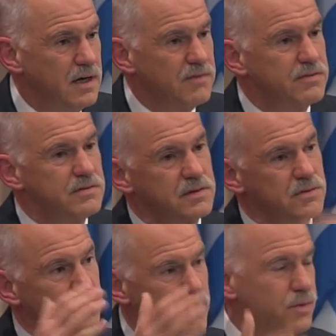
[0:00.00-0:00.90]
of
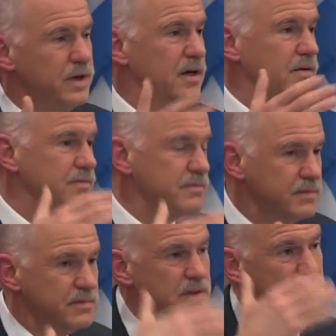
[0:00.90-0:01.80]
whether we are
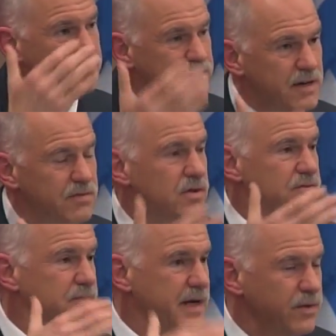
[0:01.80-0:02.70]
in favor
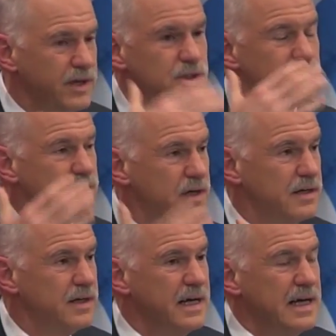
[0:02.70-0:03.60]
of migration or
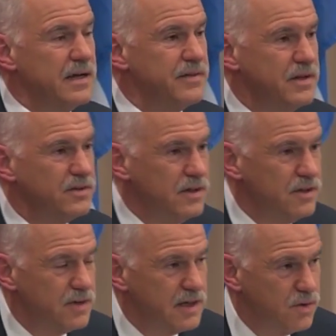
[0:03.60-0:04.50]
not. This
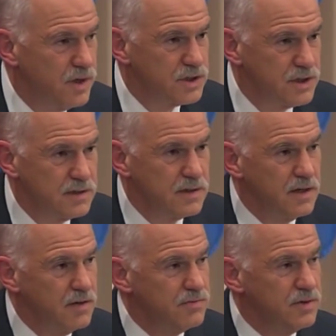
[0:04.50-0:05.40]
is a question
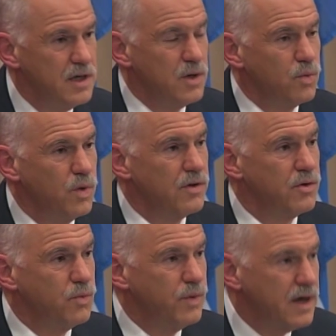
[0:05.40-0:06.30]
of
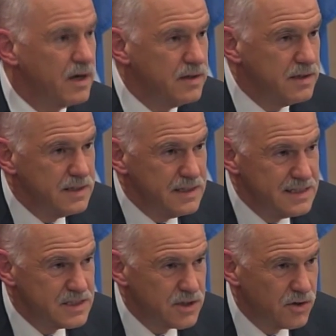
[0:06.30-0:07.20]
whether we are
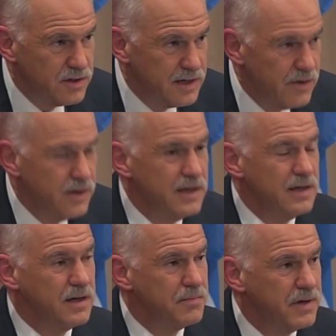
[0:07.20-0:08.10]
in
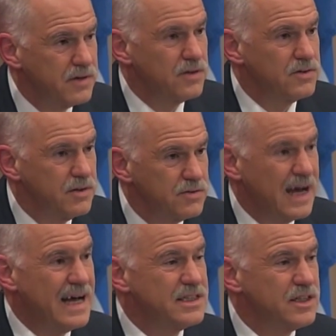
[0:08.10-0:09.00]
solidarity amongst ourselves
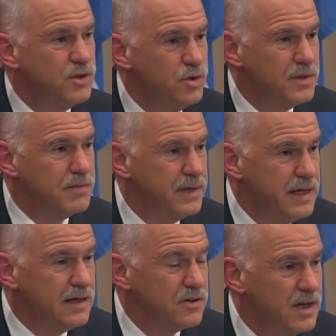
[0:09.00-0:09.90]
as human
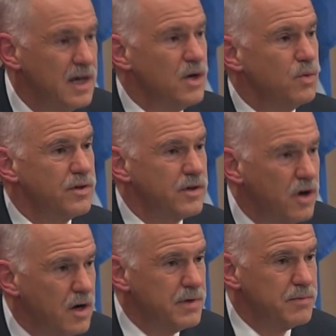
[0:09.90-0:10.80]
beings with
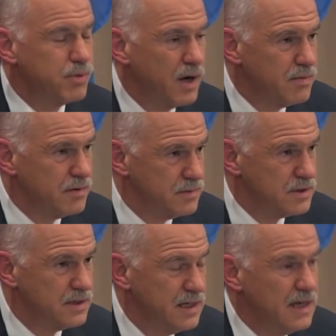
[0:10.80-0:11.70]
common
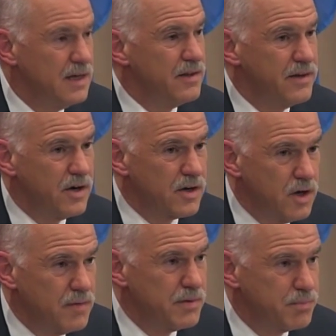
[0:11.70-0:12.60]
problems. There are
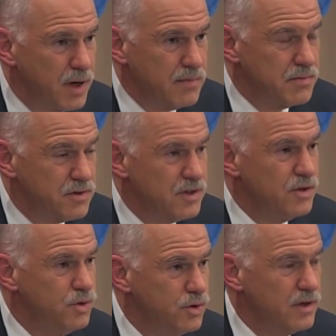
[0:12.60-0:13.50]
common problems. The
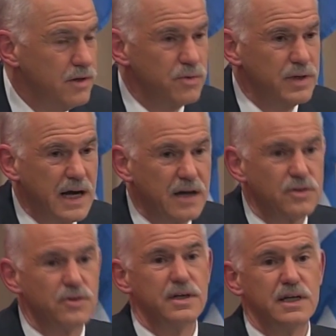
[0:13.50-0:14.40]
nuclear
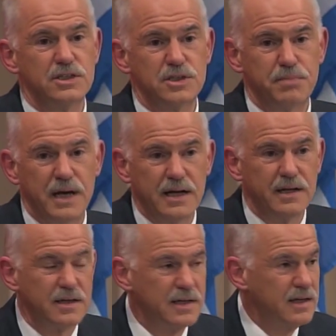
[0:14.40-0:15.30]
reactor in
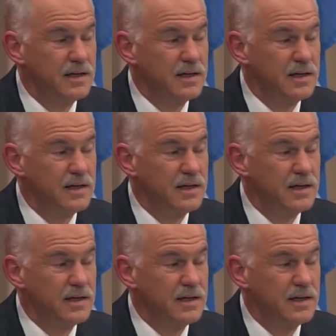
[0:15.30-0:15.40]
Japan,